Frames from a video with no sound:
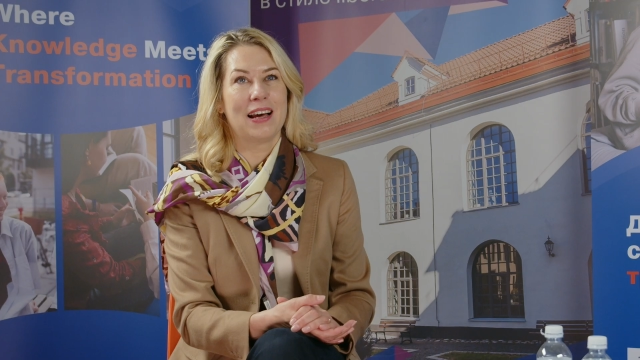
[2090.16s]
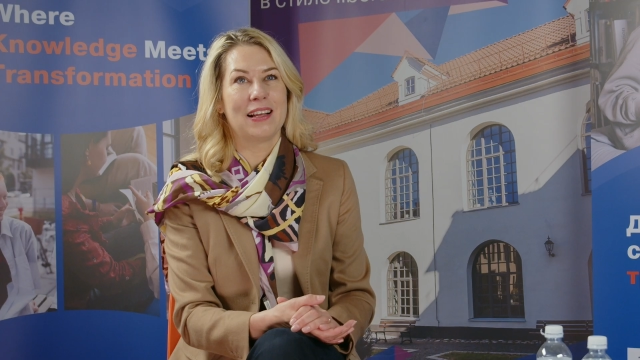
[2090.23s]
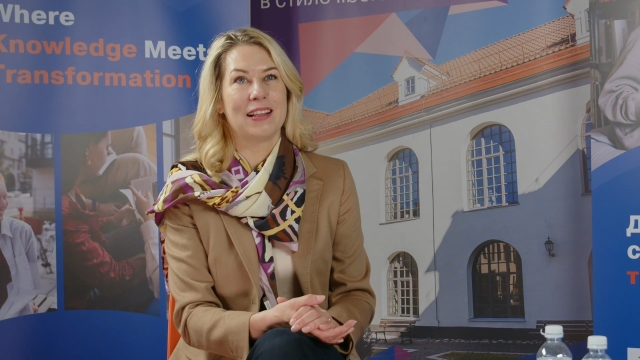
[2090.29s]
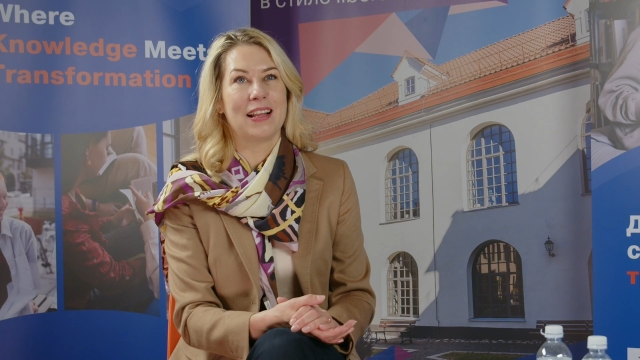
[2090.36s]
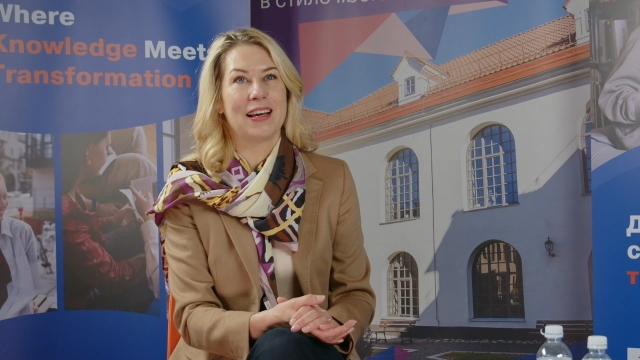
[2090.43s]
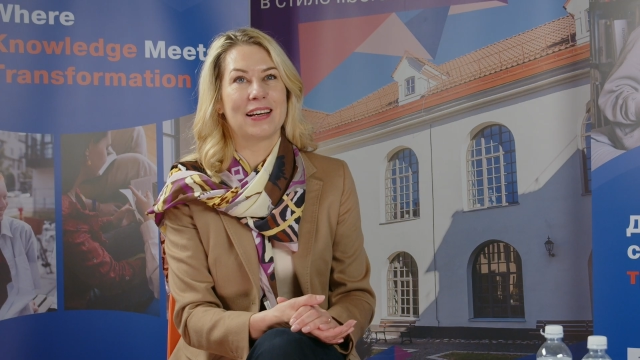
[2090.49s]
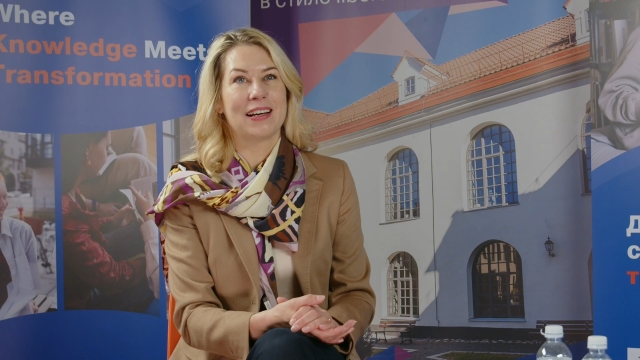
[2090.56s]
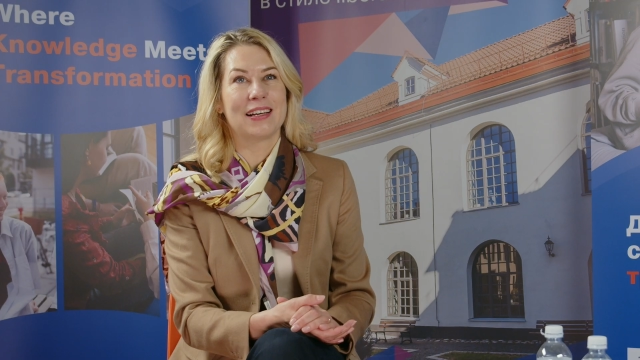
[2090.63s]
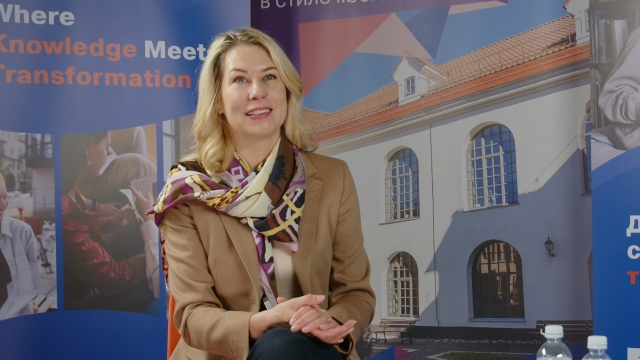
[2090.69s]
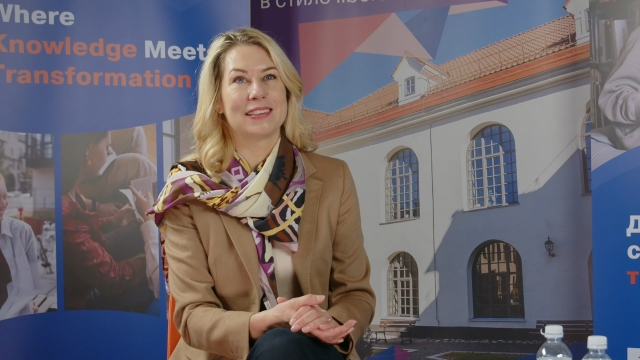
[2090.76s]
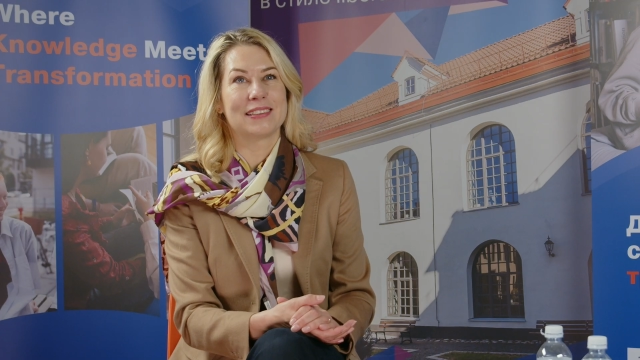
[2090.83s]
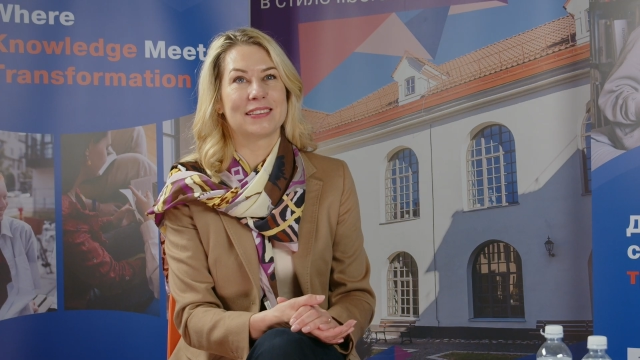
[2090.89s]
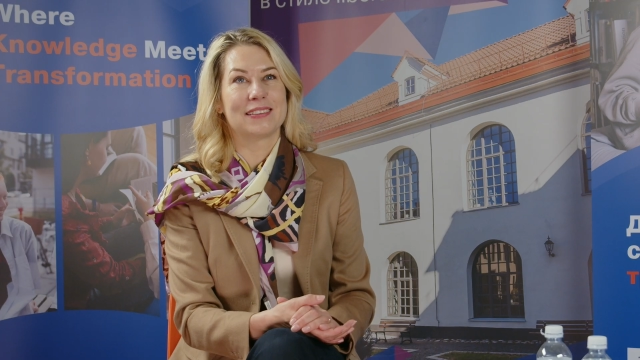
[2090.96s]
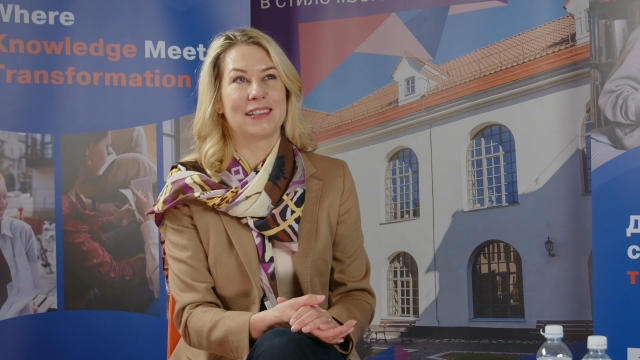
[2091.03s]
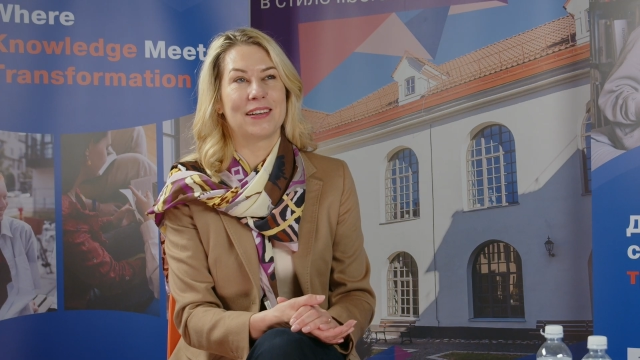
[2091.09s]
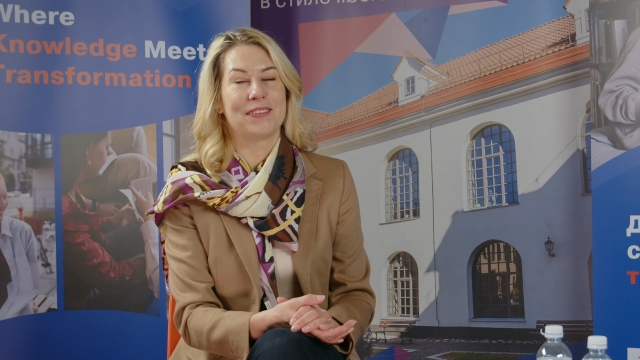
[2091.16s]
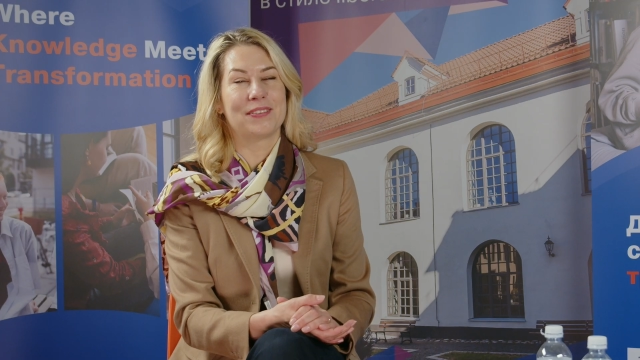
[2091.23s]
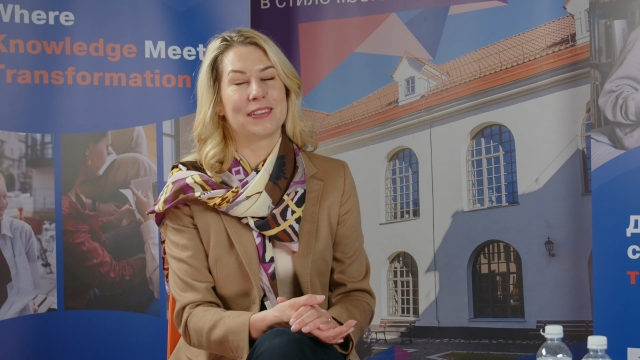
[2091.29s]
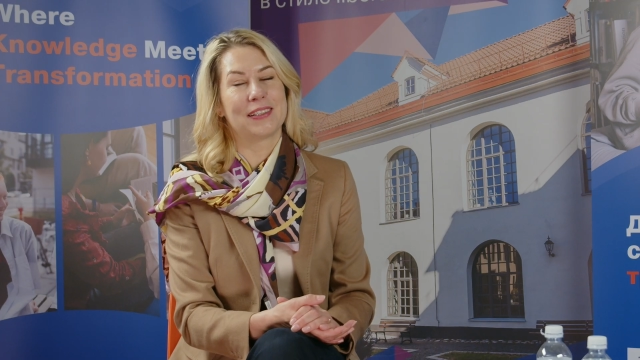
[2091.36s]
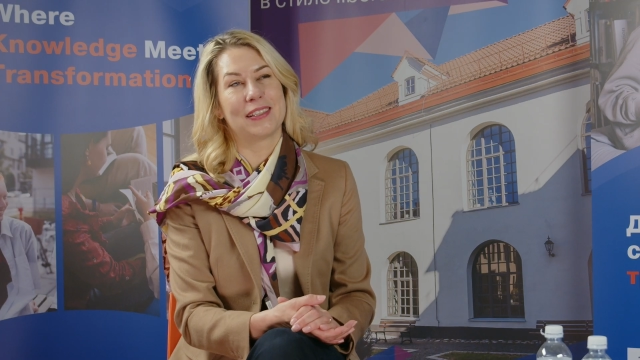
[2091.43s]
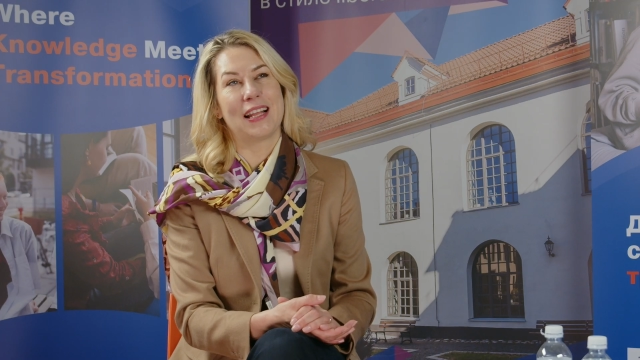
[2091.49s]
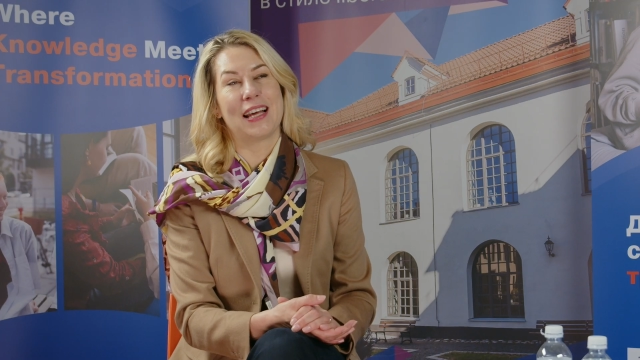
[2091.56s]
I
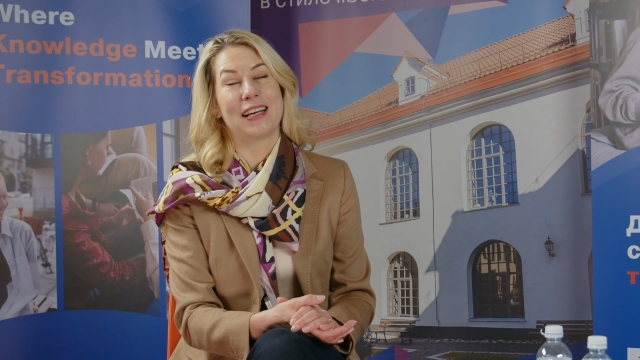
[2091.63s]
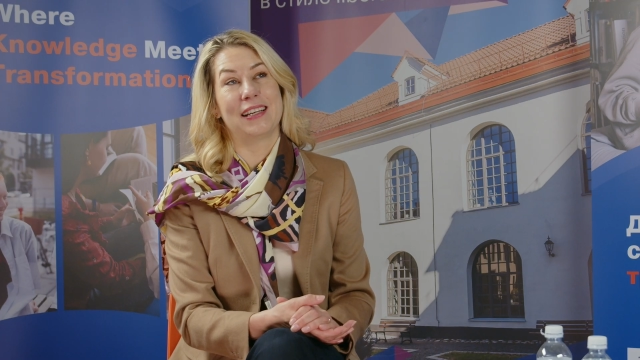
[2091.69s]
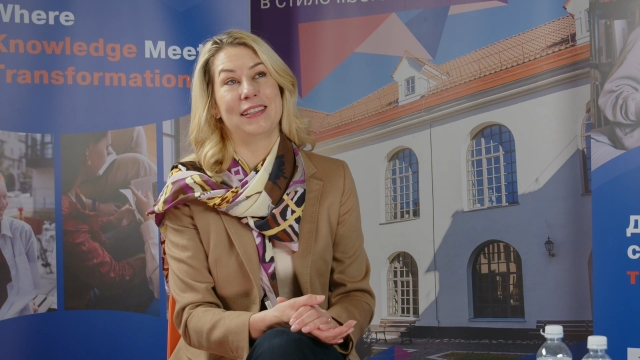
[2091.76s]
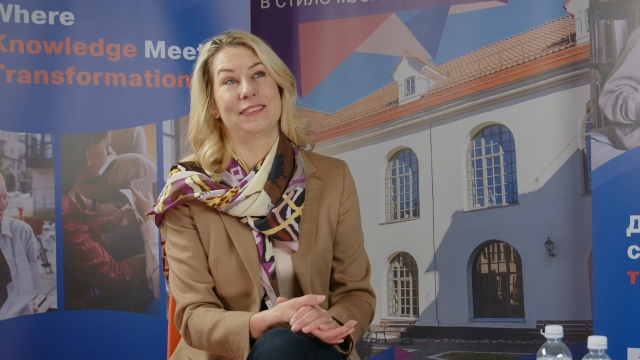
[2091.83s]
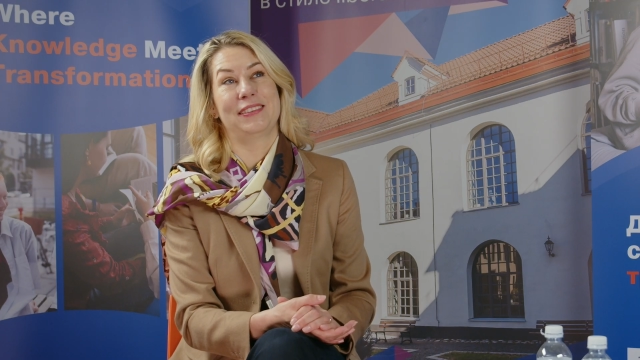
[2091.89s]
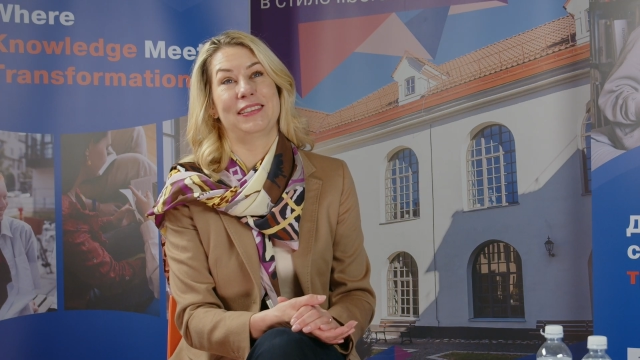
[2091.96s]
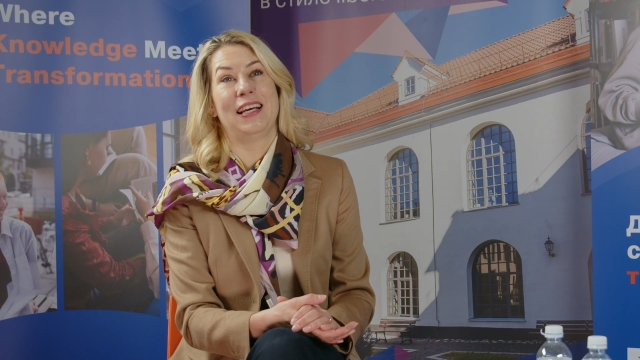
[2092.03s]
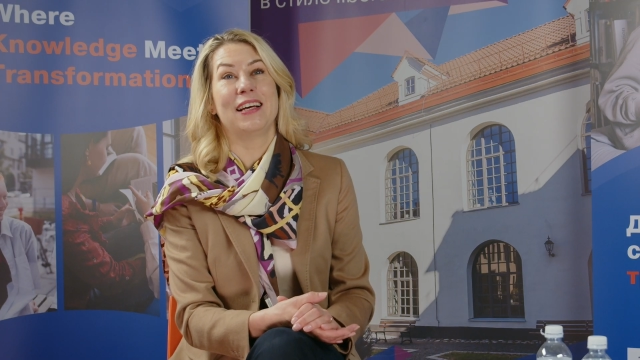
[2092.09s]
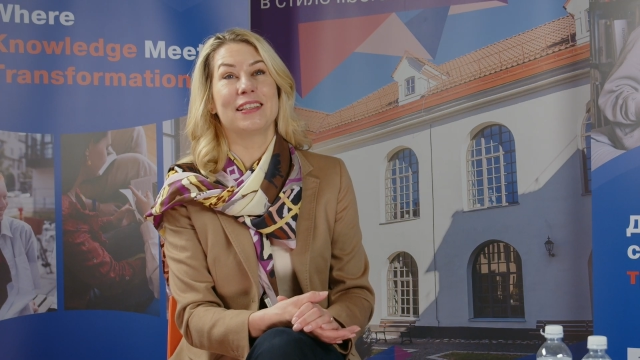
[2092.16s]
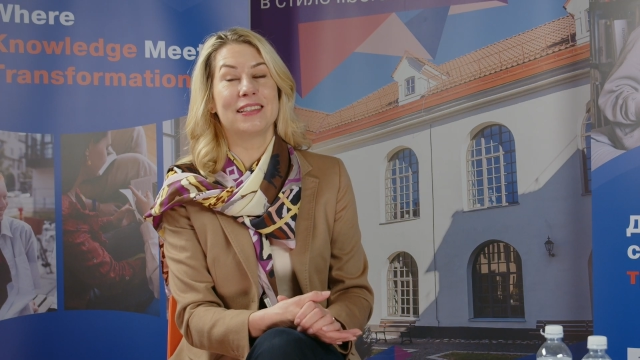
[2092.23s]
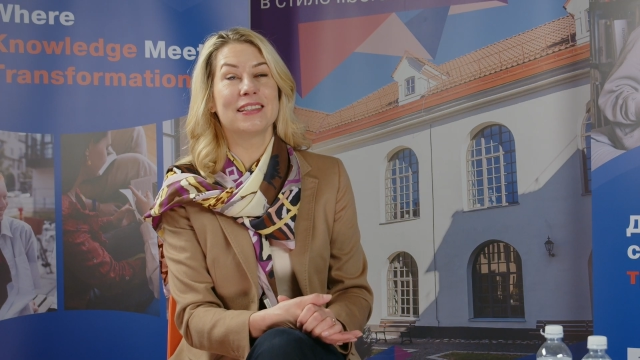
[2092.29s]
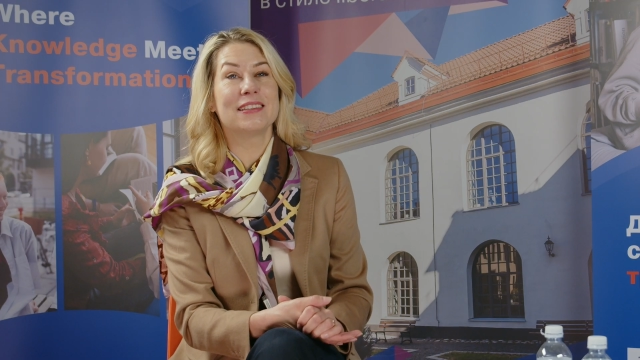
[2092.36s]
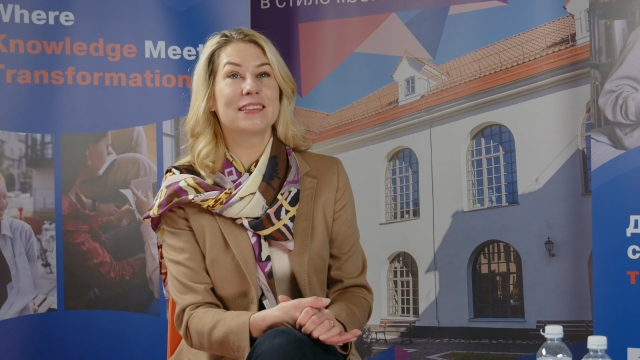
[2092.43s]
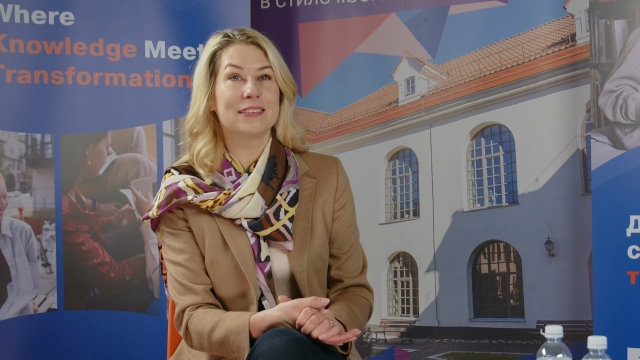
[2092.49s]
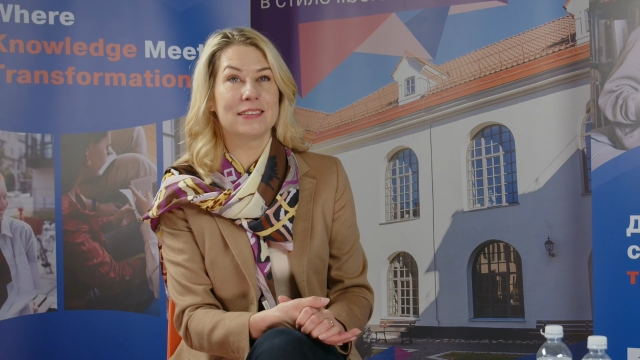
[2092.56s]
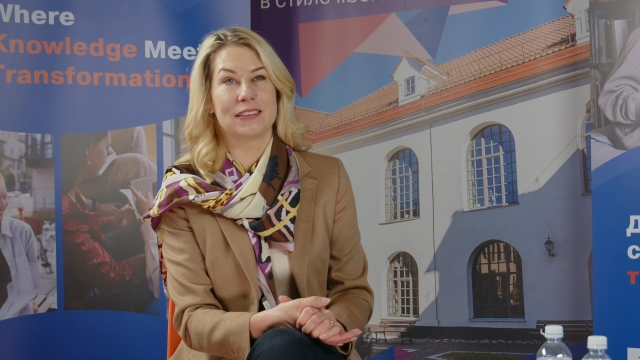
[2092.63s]
think like I've started